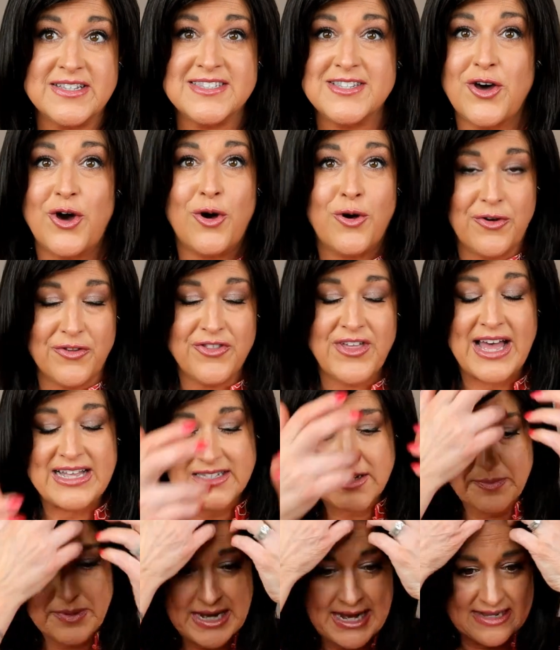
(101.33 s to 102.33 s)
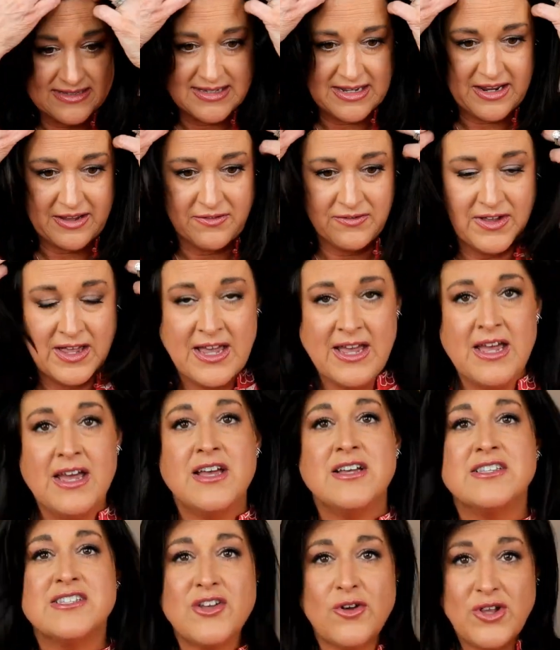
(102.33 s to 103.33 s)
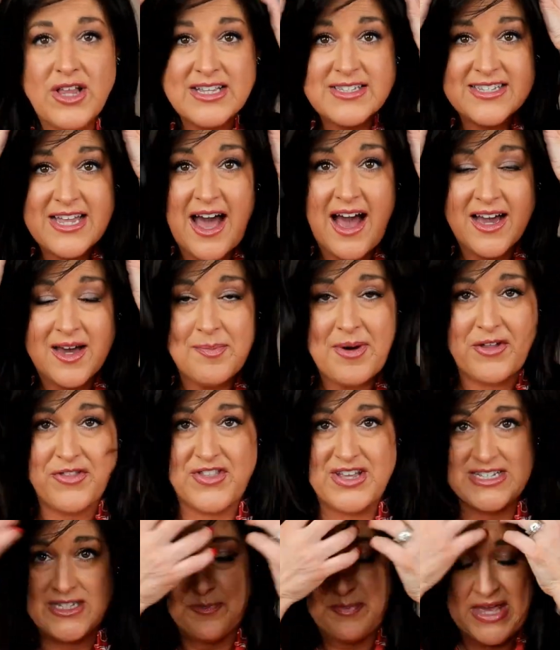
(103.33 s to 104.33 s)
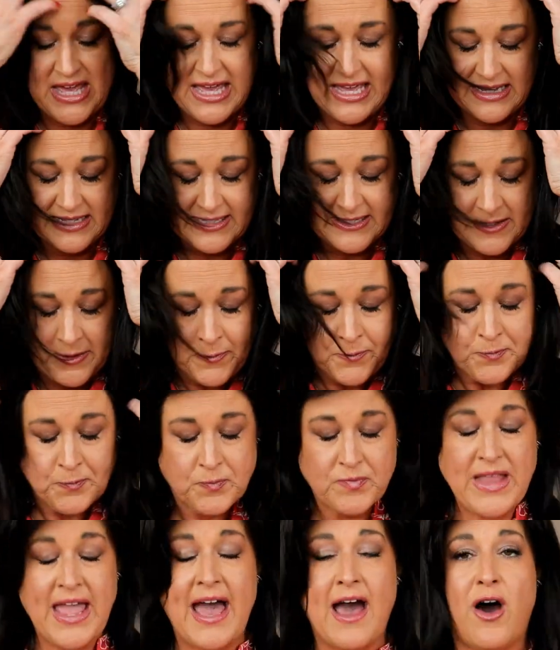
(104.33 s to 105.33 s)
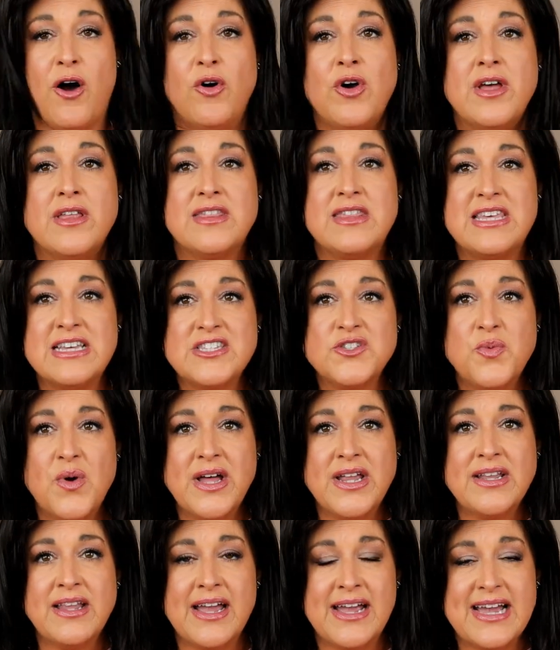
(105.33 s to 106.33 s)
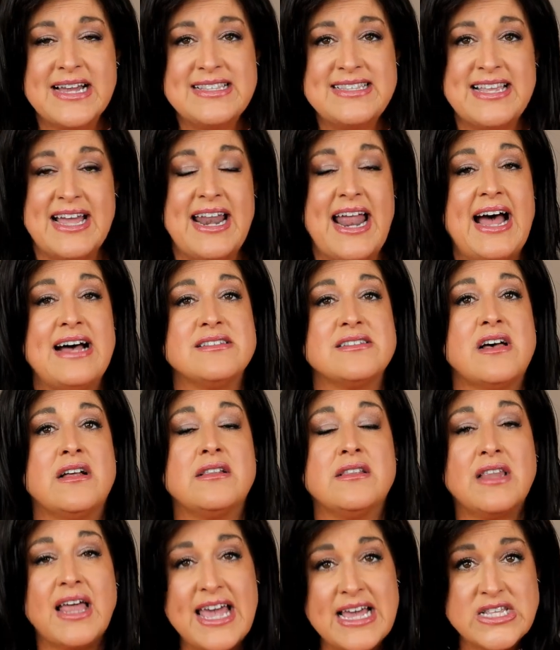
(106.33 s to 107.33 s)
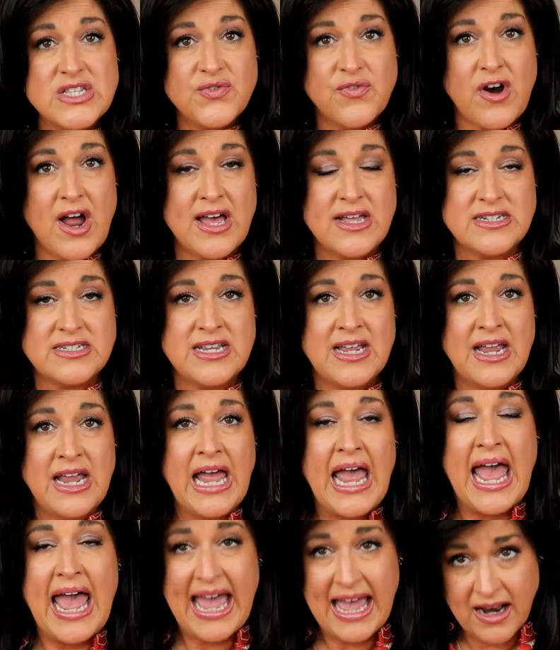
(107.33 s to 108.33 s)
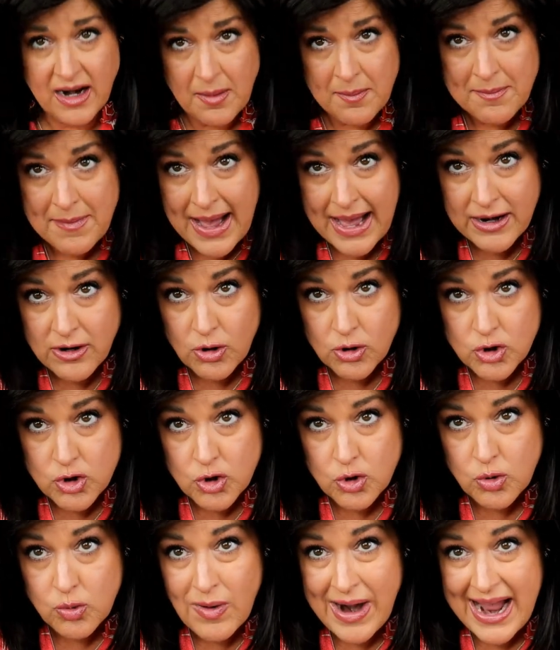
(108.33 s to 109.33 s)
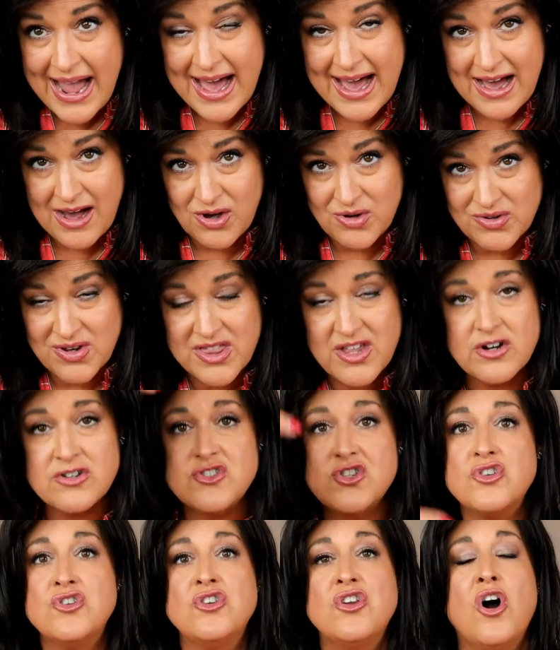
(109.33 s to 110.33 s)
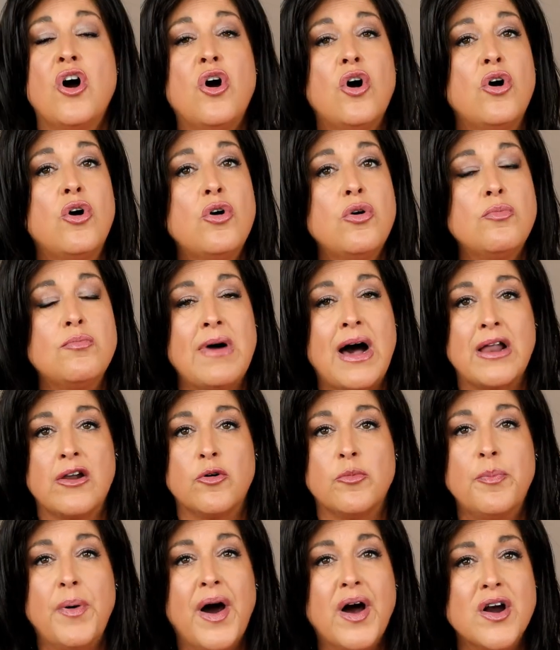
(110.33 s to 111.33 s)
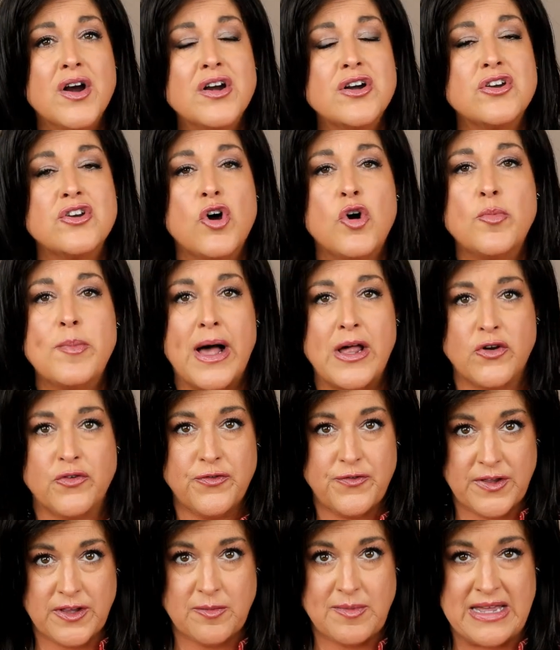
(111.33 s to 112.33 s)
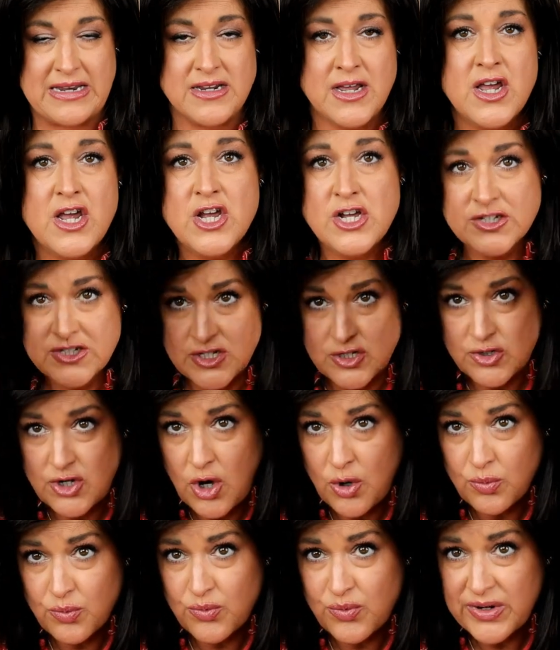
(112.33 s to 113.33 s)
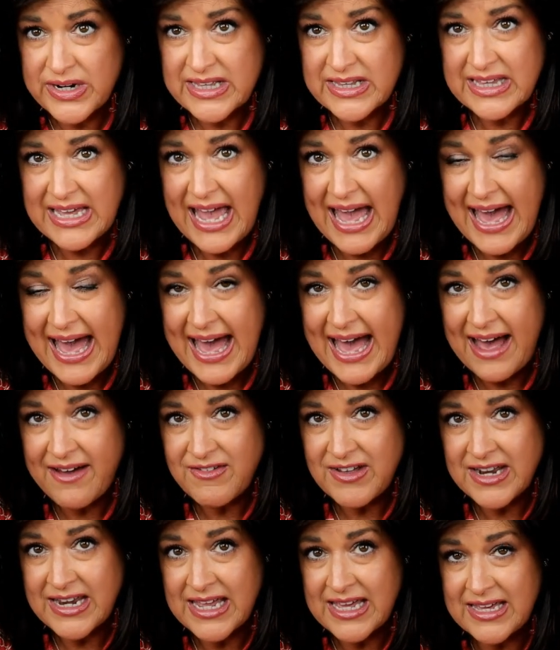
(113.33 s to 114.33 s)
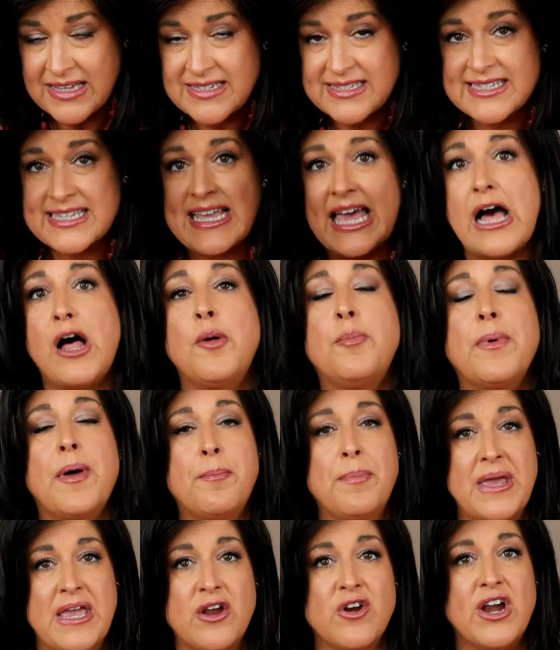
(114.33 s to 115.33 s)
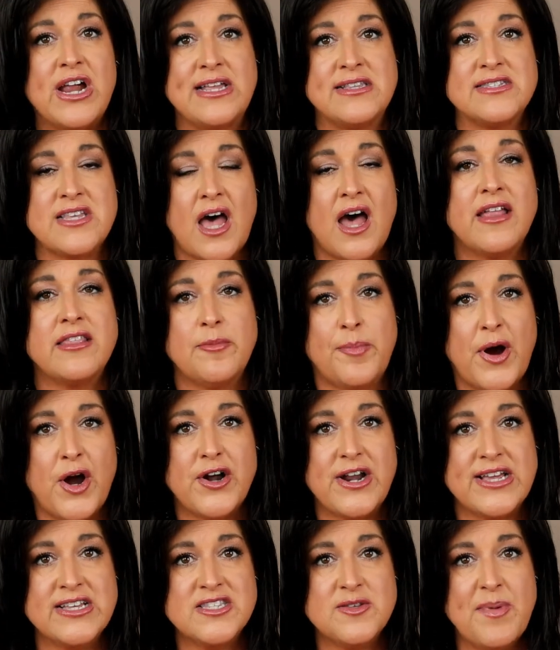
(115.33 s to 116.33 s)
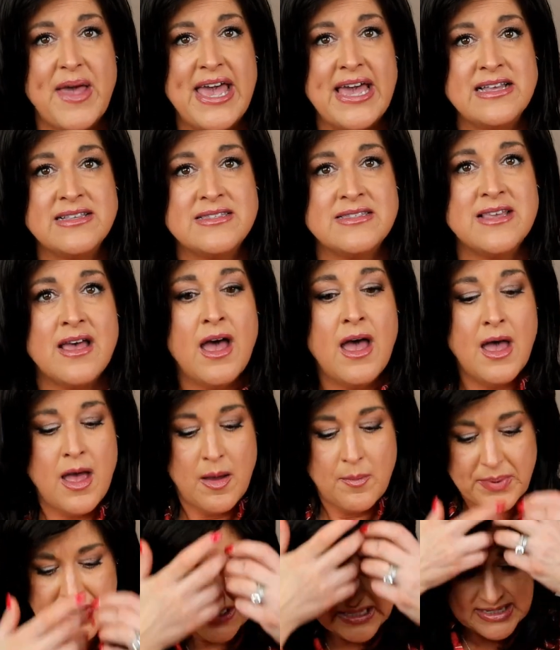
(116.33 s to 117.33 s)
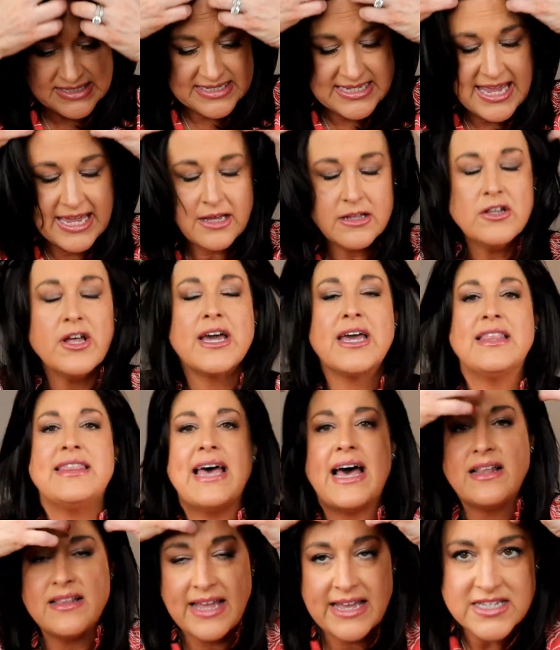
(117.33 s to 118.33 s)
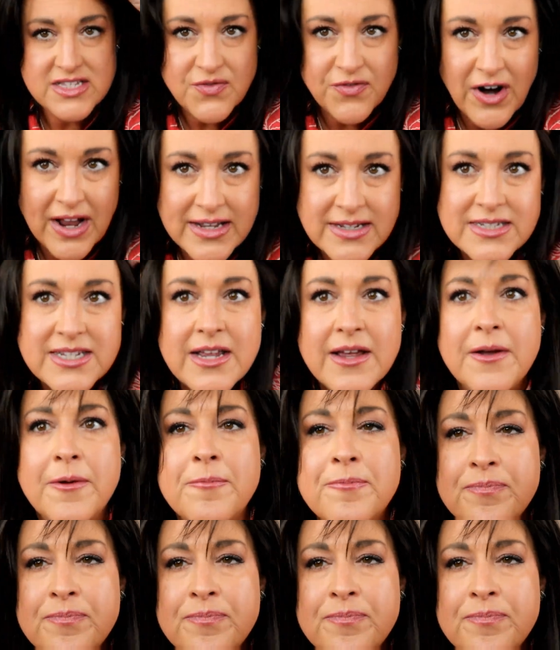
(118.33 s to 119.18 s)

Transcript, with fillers: So that's a positive. So let's talk about this piece. Now, this one, like I said, has a lace front and a mono crown. There's no mono part, no mono filament. So you don't really have any scalp appearance on the parting space. But let's take a look at that lace front.